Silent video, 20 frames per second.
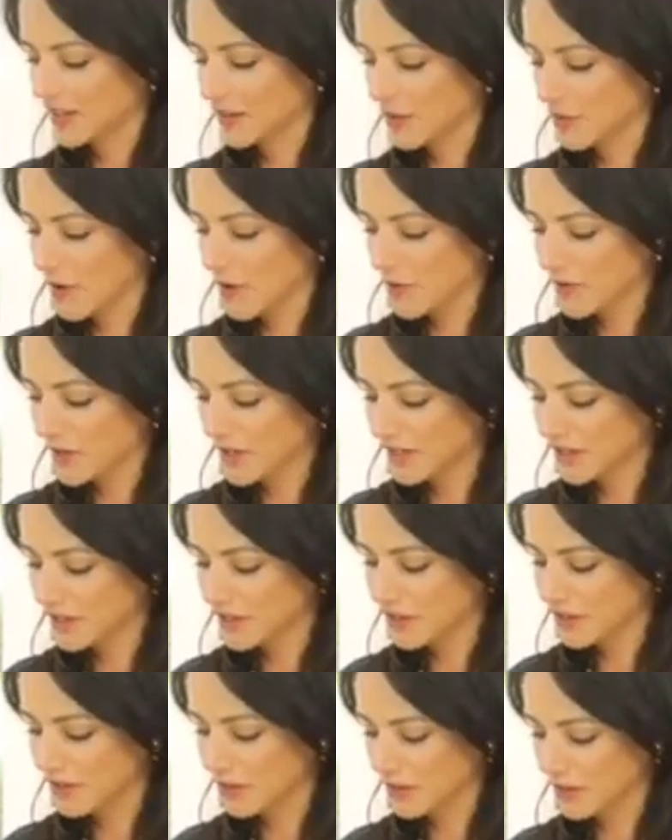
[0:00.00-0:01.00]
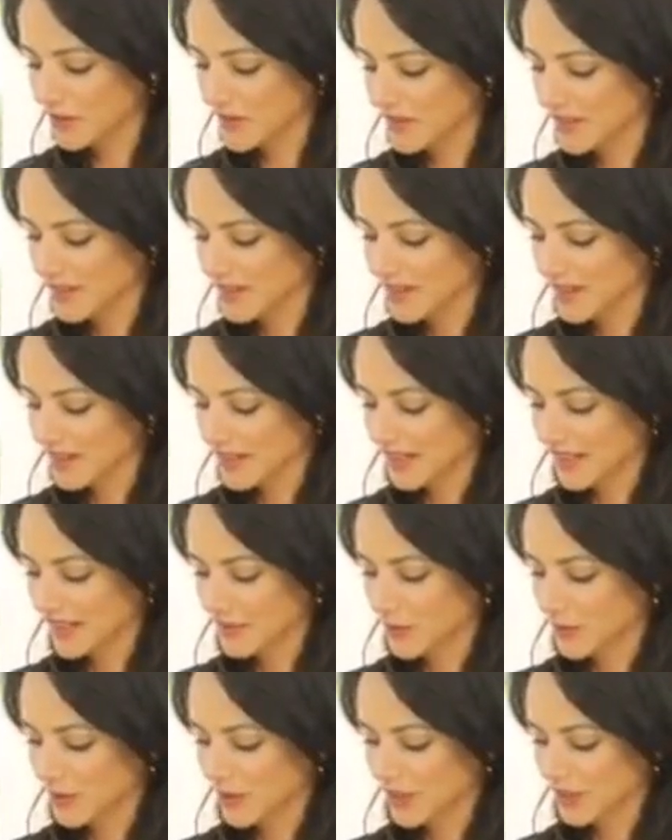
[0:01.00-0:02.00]
So what we're going to do
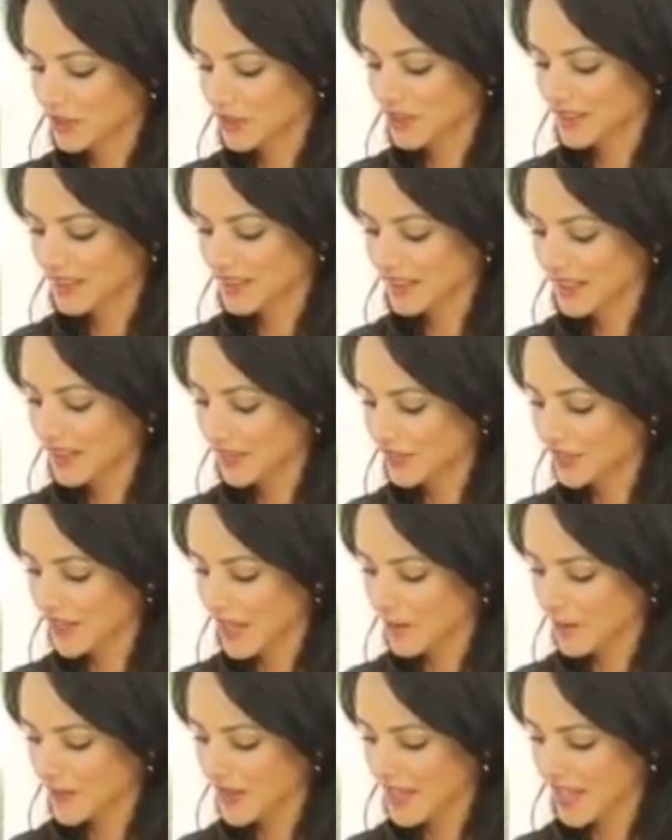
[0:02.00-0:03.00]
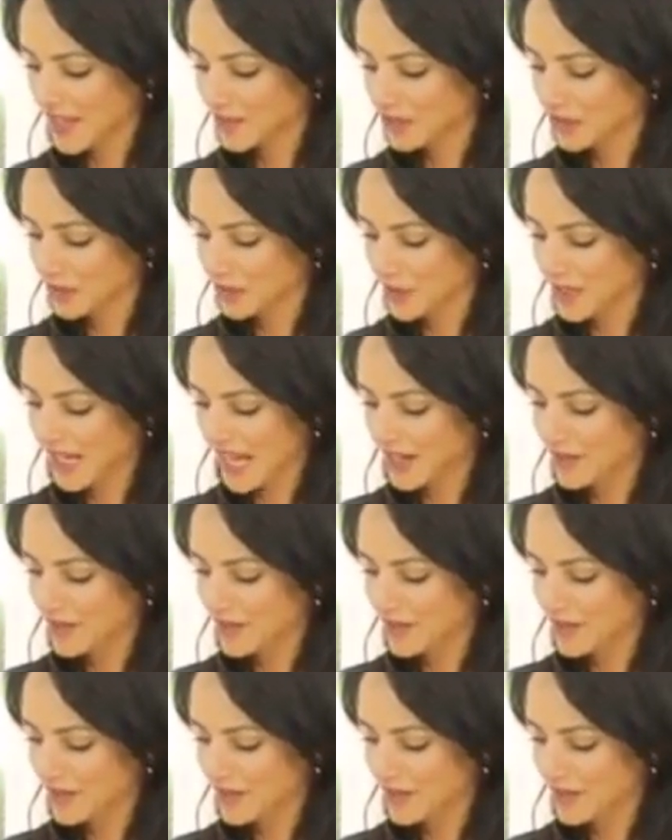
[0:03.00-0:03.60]
is we're going to just lift up the edges.